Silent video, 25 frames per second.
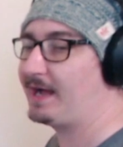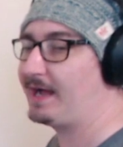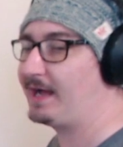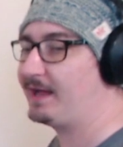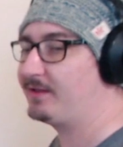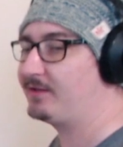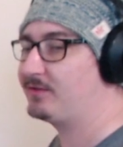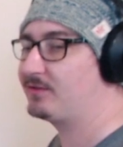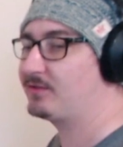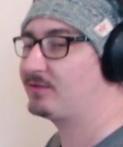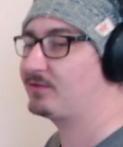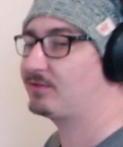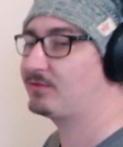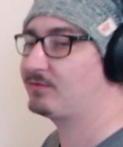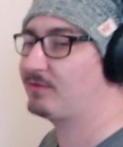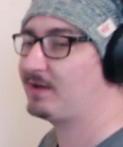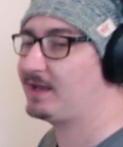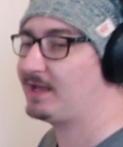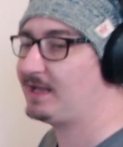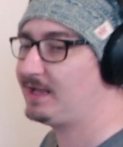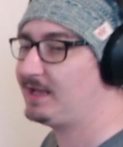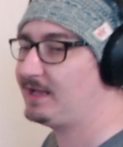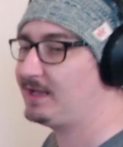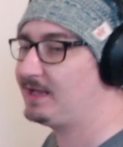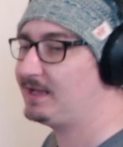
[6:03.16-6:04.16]
and
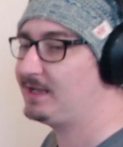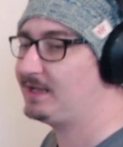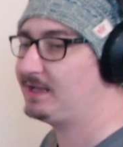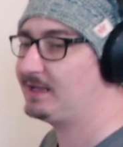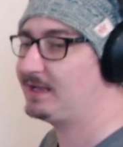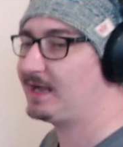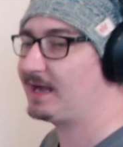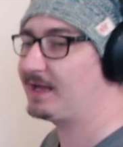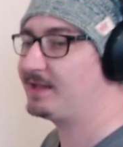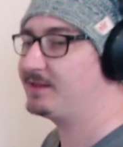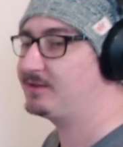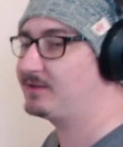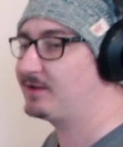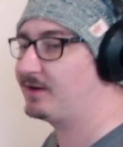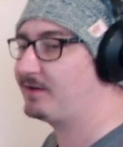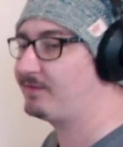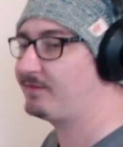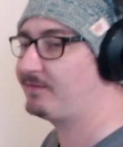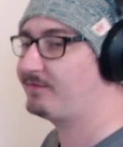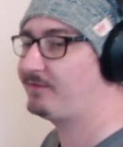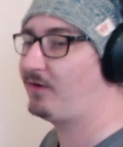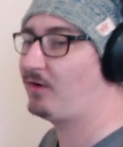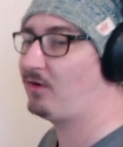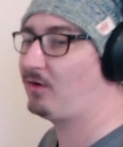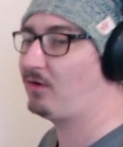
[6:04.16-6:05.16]
3 and a
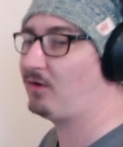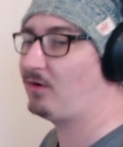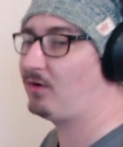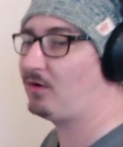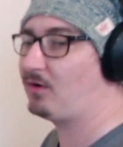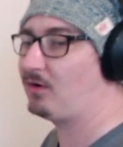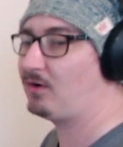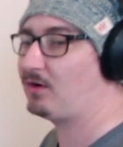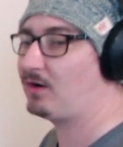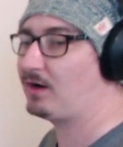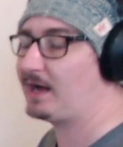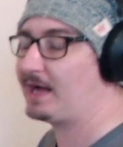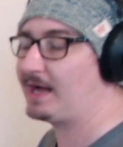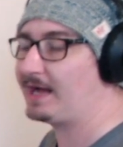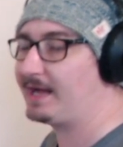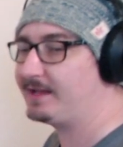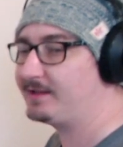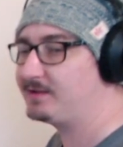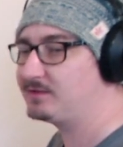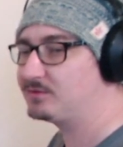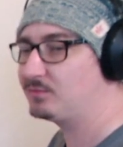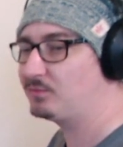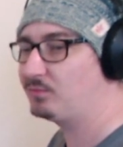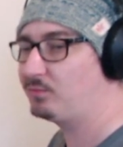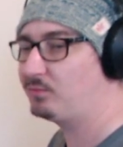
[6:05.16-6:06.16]
4
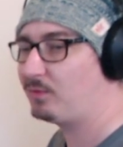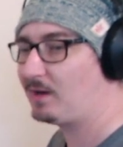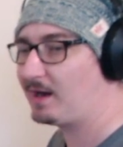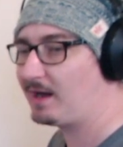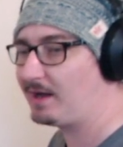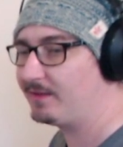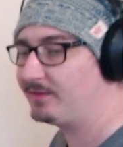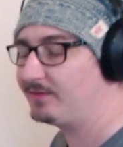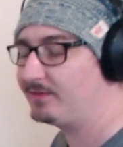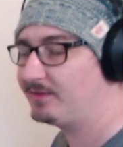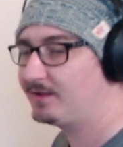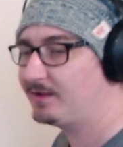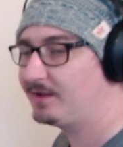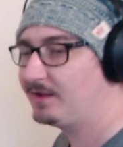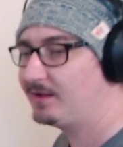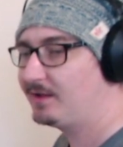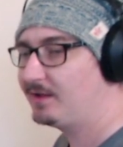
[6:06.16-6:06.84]
and 1